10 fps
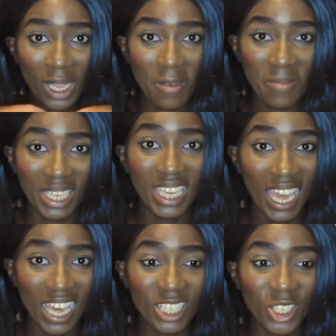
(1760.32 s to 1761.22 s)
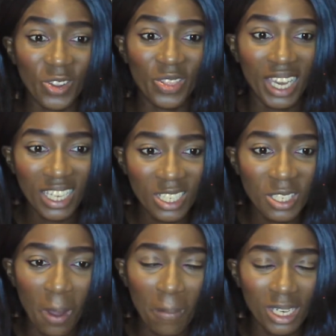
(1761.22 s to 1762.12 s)
But yeah, so that
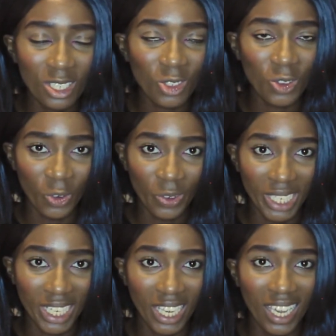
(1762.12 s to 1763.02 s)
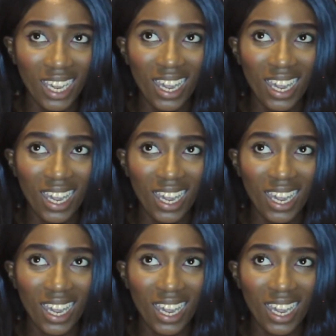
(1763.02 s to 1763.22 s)
is my story.